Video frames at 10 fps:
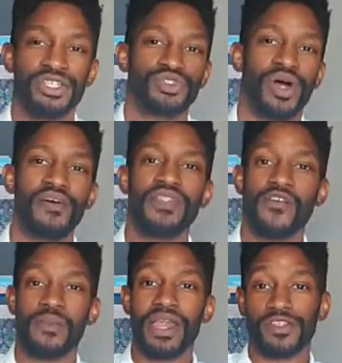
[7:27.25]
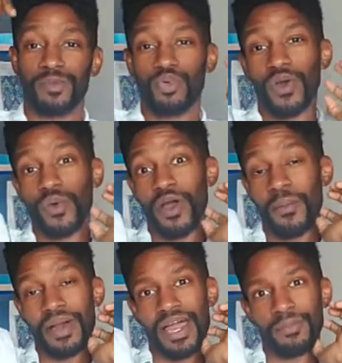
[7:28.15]
so i've never been at the point where
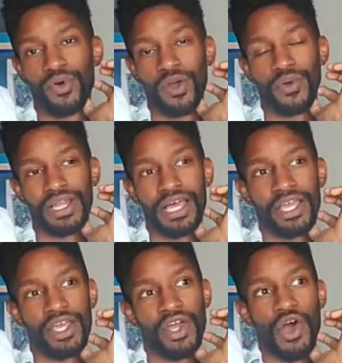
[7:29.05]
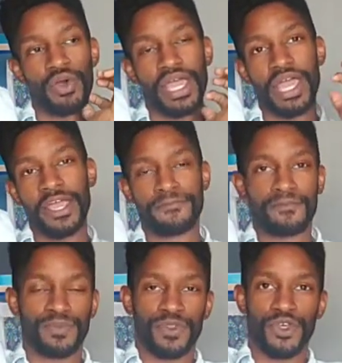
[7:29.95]
i'm at a point where like okay
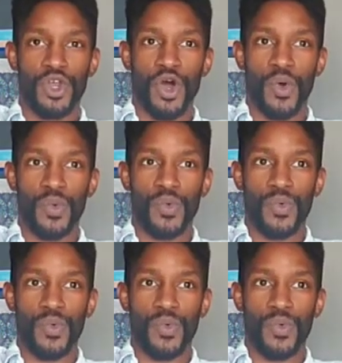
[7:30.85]
you know